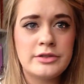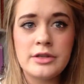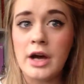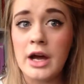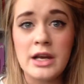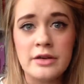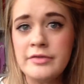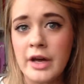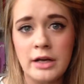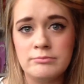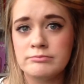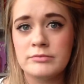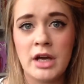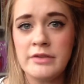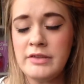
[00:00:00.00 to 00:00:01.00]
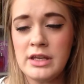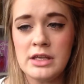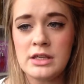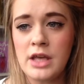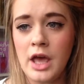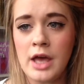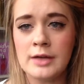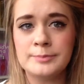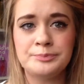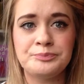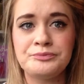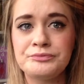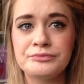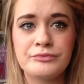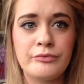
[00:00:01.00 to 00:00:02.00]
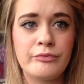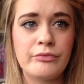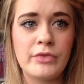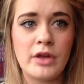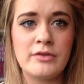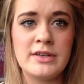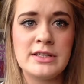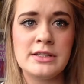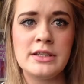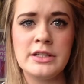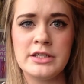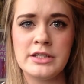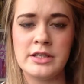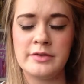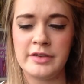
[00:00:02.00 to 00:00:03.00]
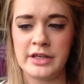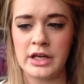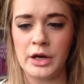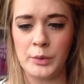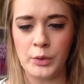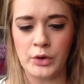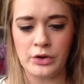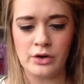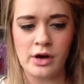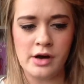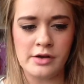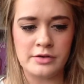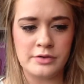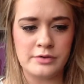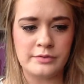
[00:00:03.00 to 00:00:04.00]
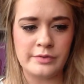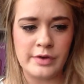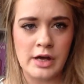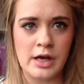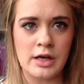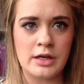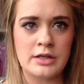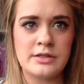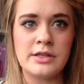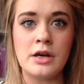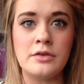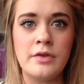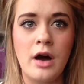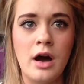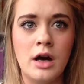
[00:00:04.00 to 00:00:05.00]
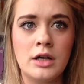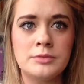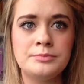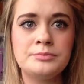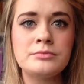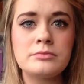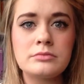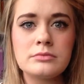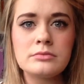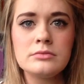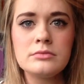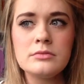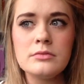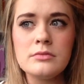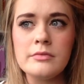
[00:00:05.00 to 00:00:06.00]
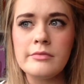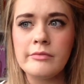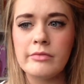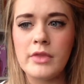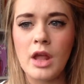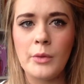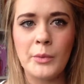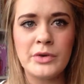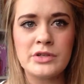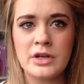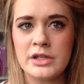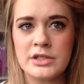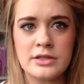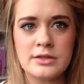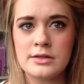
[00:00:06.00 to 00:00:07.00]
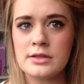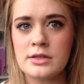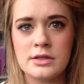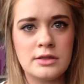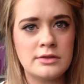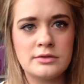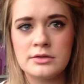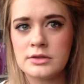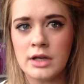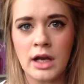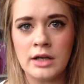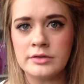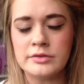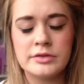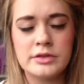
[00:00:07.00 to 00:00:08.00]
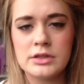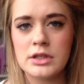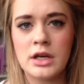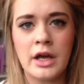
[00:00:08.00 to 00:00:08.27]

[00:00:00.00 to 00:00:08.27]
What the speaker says: I love her. I think recently she did a video on kind of self-harm, which I just loved.